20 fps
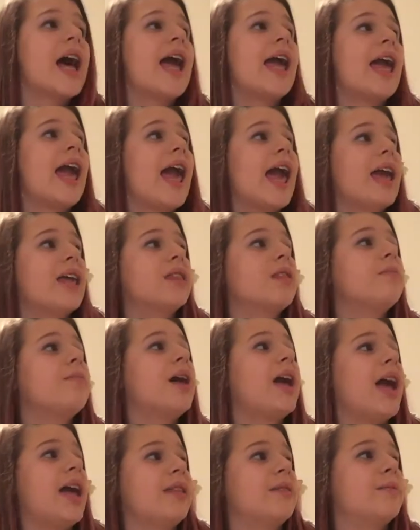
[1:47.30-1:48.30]
I hate them,
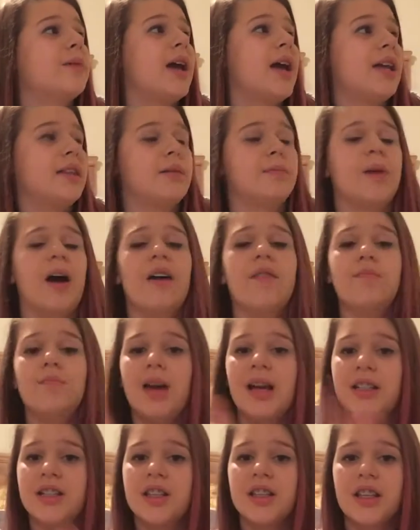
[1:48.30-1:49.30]
I hate them, I hate them. I've
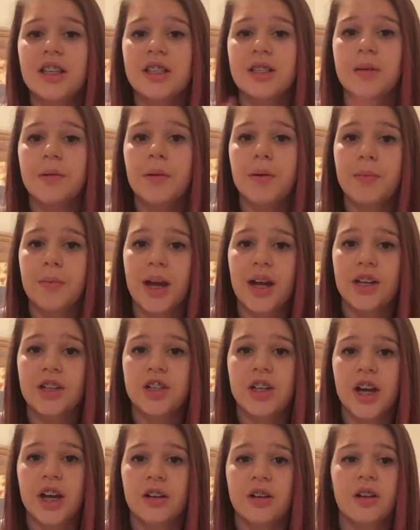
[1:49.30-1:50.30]
mentioned this on my main
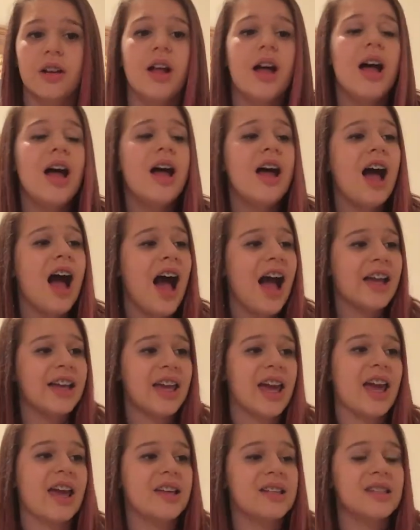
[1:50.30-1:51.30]
channel. I
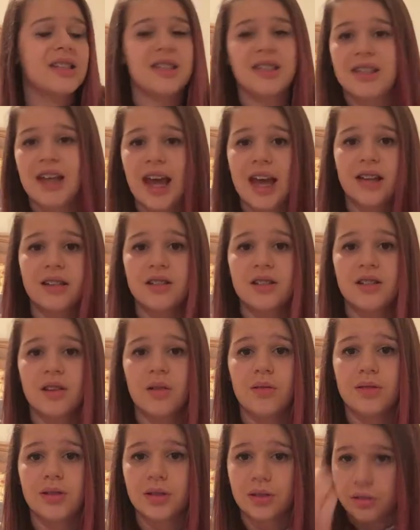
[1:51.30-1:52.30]
can't stand
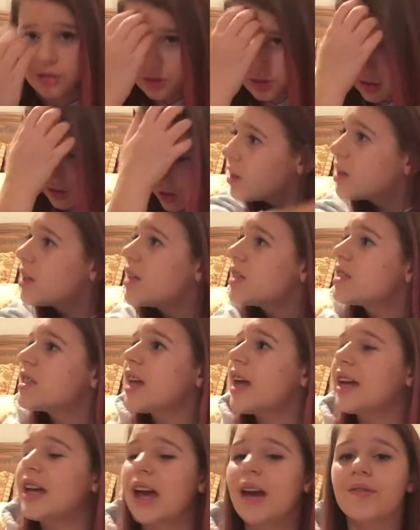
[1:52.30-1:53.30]
socials. Because,
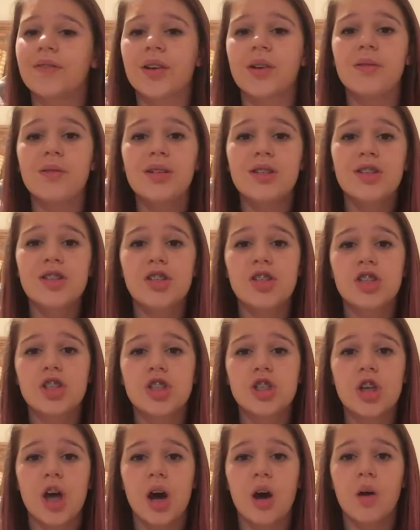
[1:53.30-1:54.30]
like, everyone's
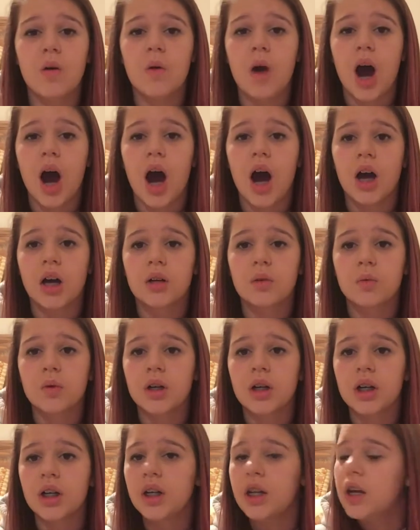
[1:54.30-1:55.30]
so
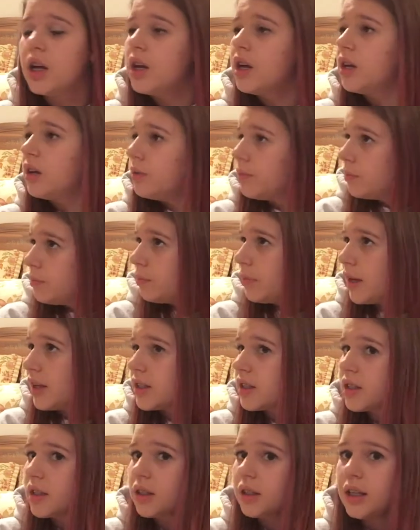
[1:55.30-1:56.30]
awkward.
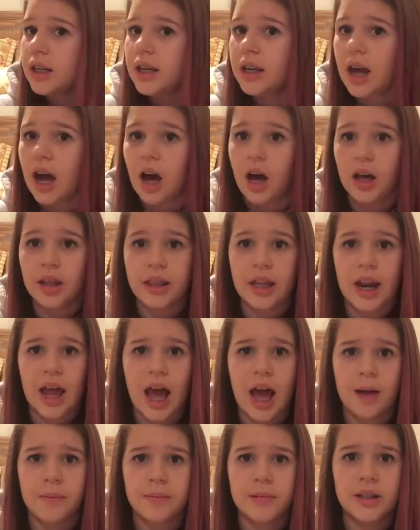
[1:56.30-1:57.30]
Basically, all that
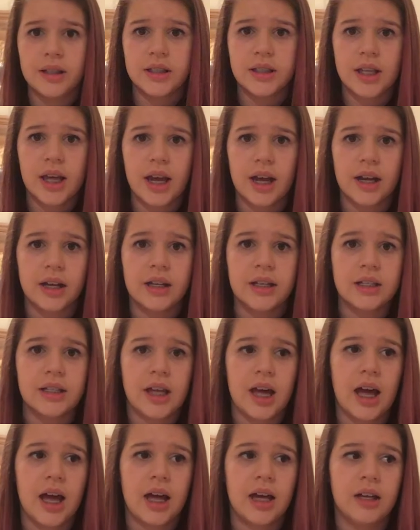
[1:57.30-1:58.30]
happens there is
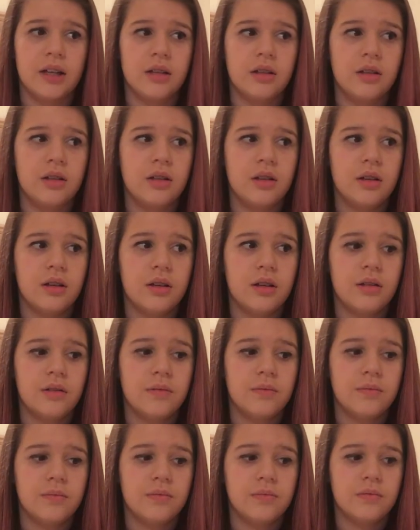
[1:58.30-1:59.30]
that
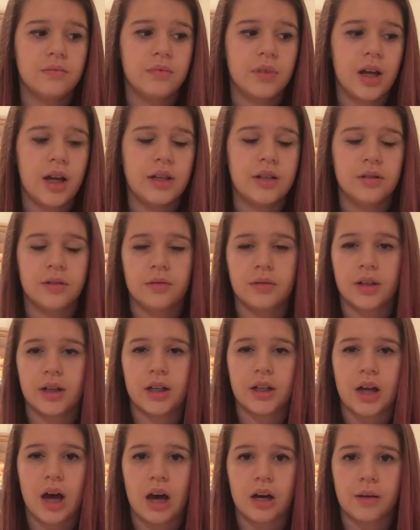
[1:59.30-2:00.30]
I don't want
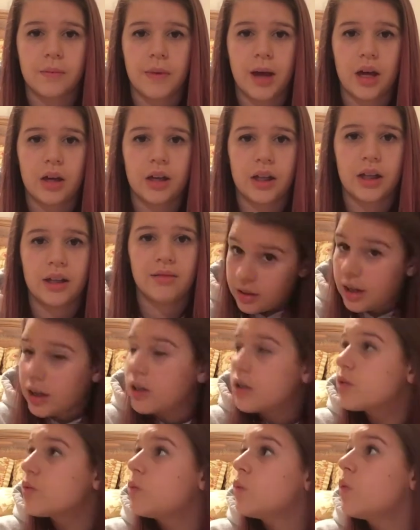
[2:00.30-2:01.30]
to talk about it.
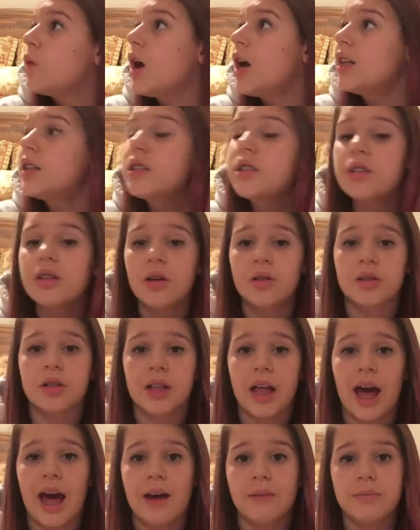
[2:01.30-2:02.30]
There's one social
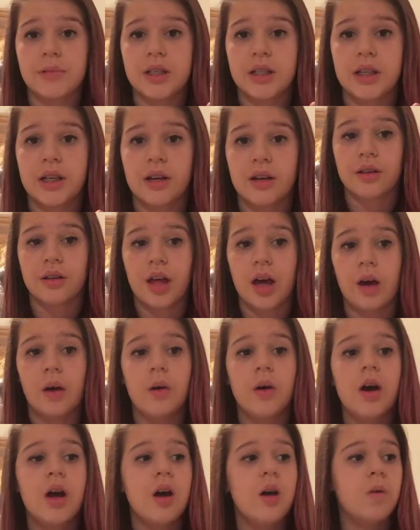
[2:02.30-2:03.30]
that happens a
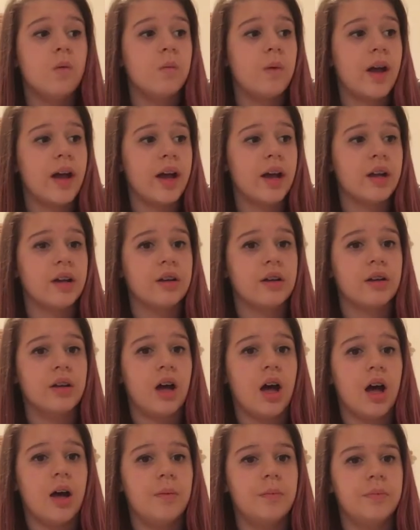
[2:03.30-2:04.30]
though, where
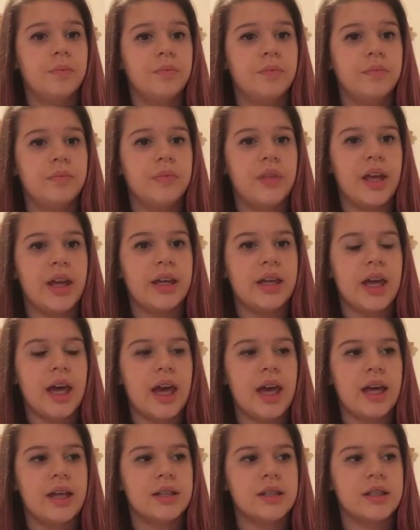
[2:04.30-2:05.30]
they
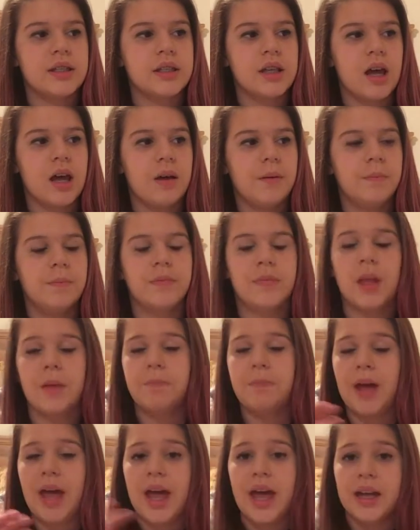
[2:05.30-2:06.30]
get
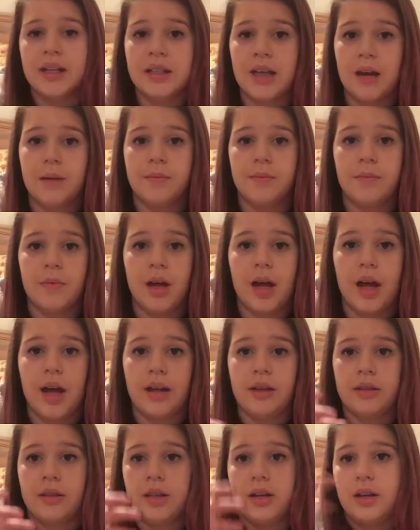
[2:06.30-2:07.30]
the band
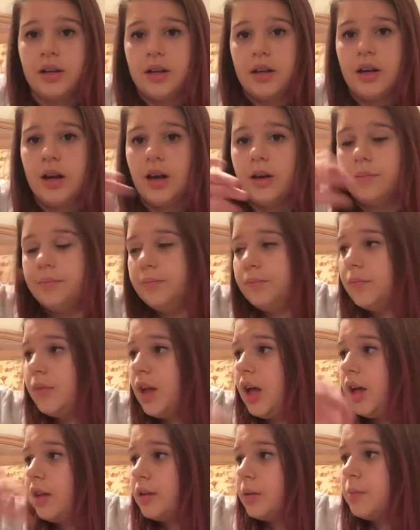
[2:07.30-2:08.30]
at the
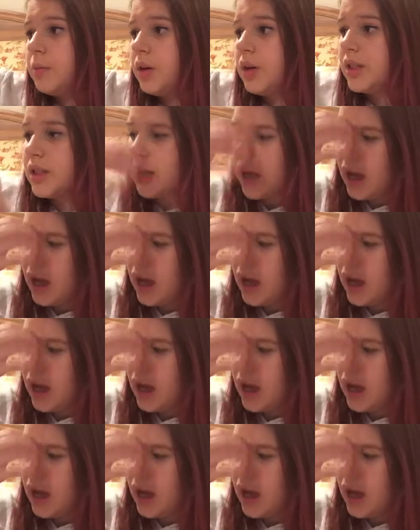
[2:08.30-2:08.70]
other boys'